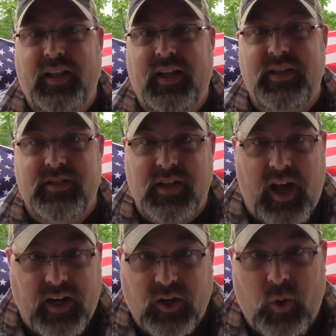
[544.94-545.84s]
that is
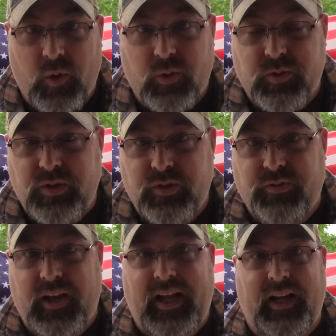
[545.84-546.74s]
not loyal to the
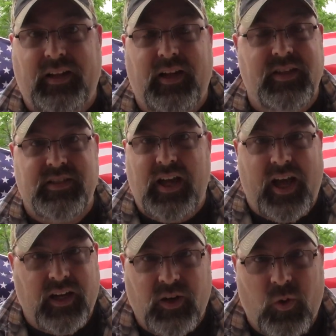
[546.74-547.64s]
flag, that is
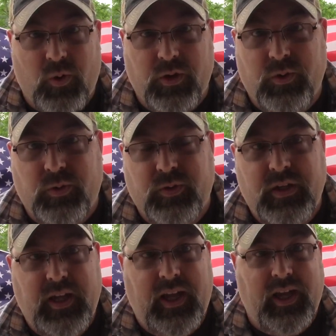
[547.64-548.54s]
not loyal
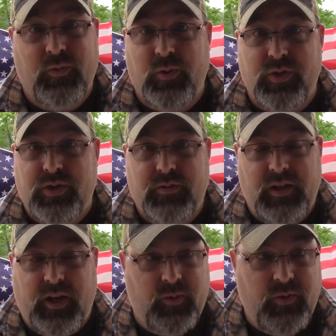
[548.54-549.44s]
and,
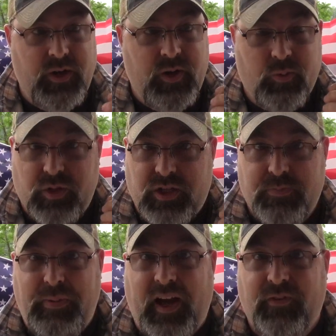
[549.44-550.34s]

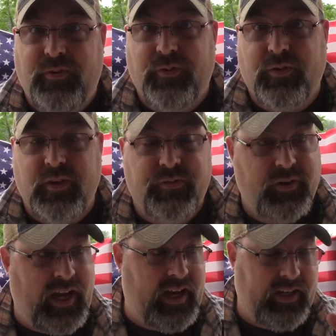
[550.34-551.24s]
respectful for the
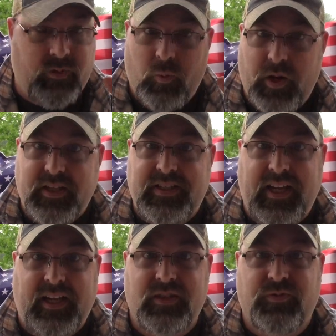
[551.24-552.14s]
flag and what it
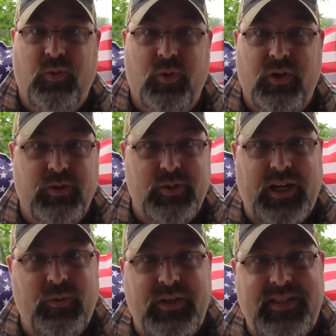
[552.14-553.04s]
stands for, because
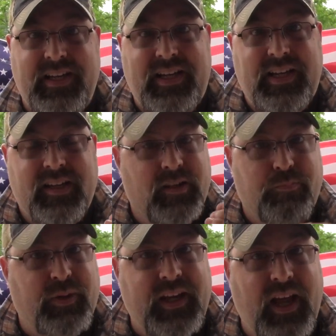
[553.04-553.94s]
he was
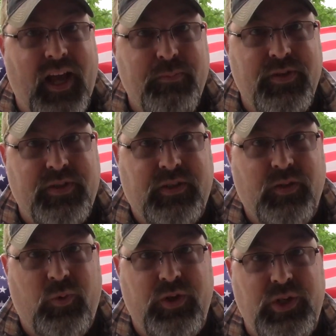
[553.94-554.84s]
complete opposite to
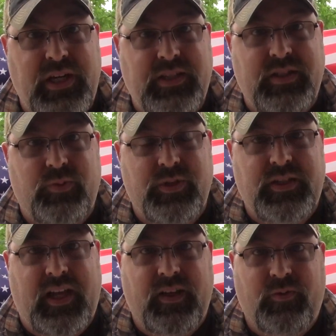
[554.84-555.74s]
what Jesus was
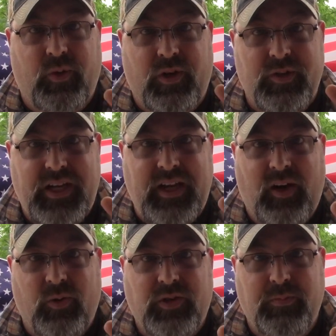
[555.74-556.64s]
standing for, because he
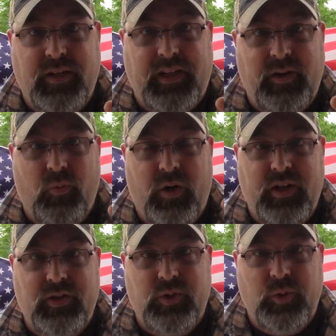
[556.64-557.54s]
ultimately
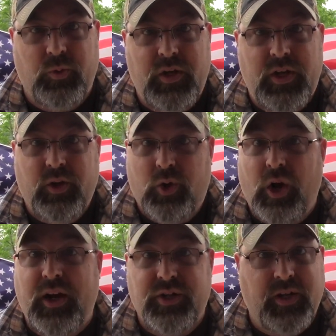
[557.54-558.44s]
wanted to
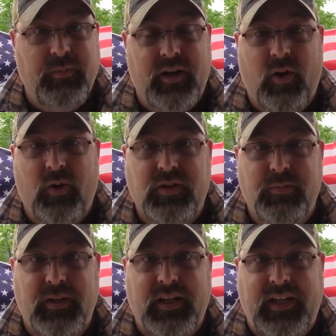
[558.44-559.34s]
crush him and
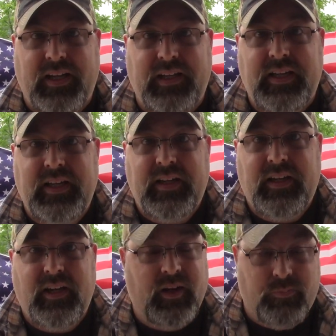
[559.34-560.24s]
ultimately,
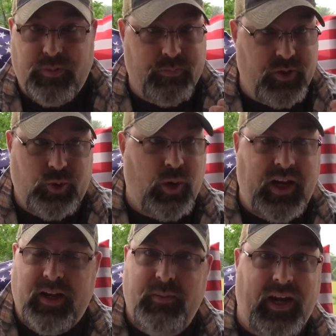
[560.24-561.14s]

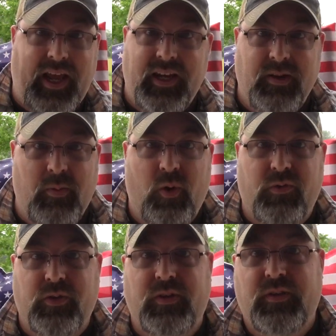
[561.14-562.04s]
betray him and hand him
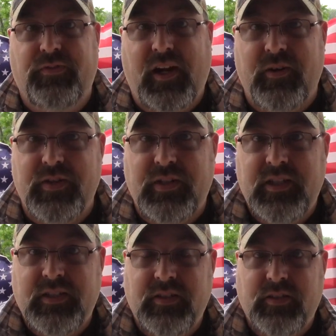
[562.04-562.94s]
over to the
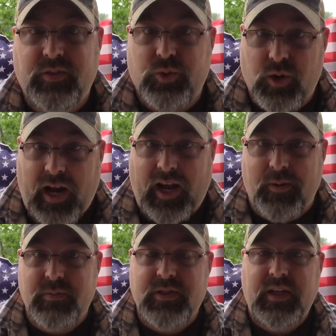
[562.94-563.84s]
Pharisees and to the
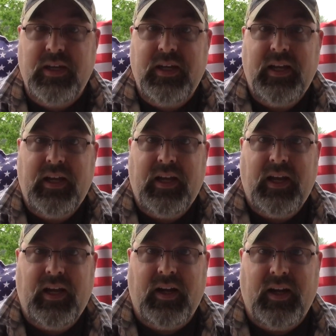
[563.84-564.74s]
scribes.
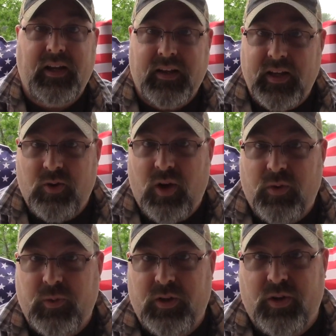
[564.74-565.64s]
And later
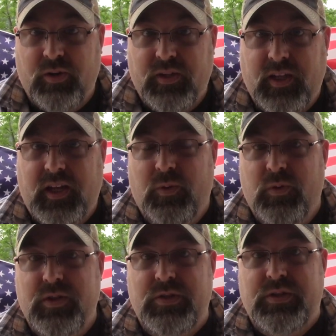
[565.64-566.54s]
on we learned that he
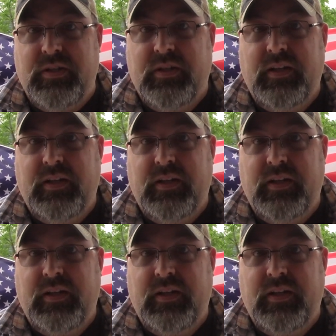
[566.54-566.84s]
was